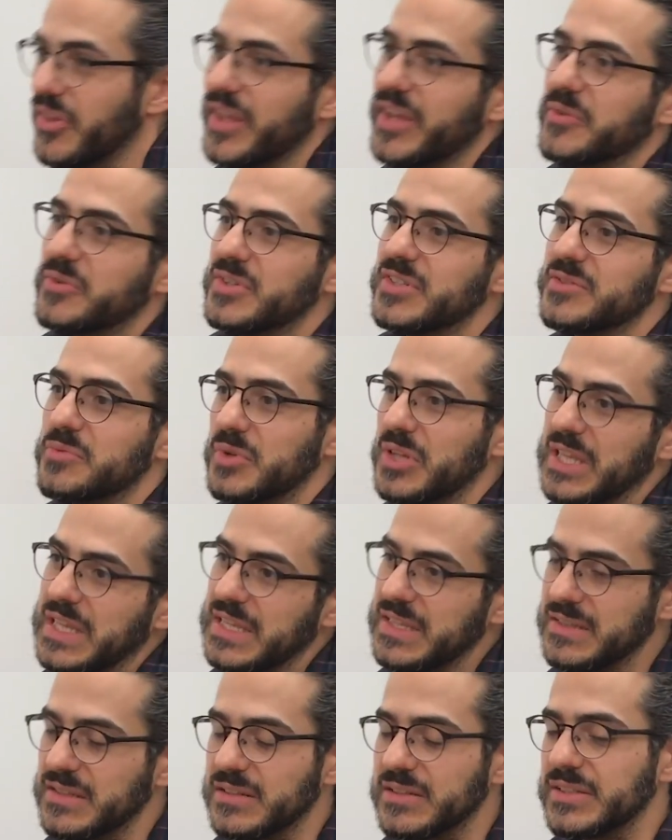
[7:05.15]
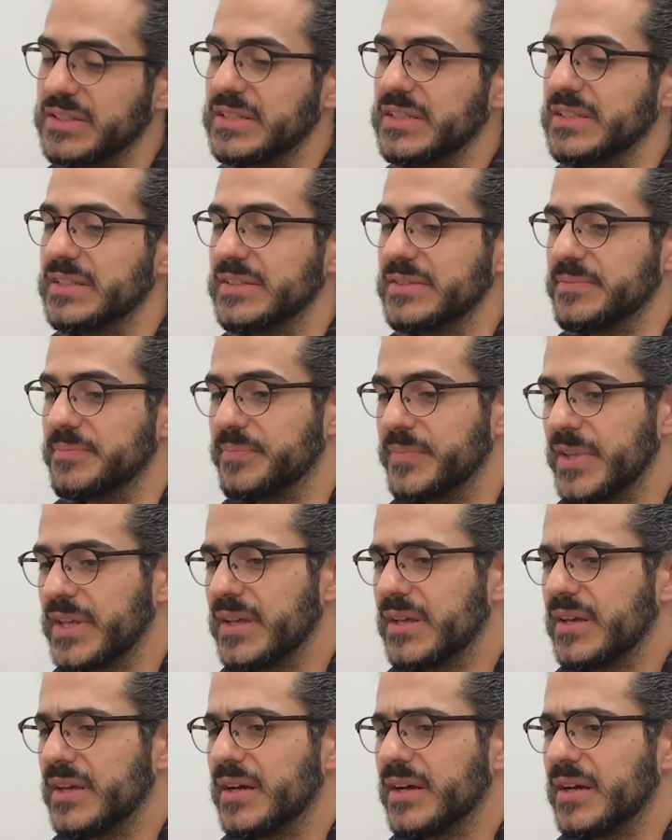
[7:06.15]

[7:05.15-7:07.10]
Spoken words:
learn languages really easily. And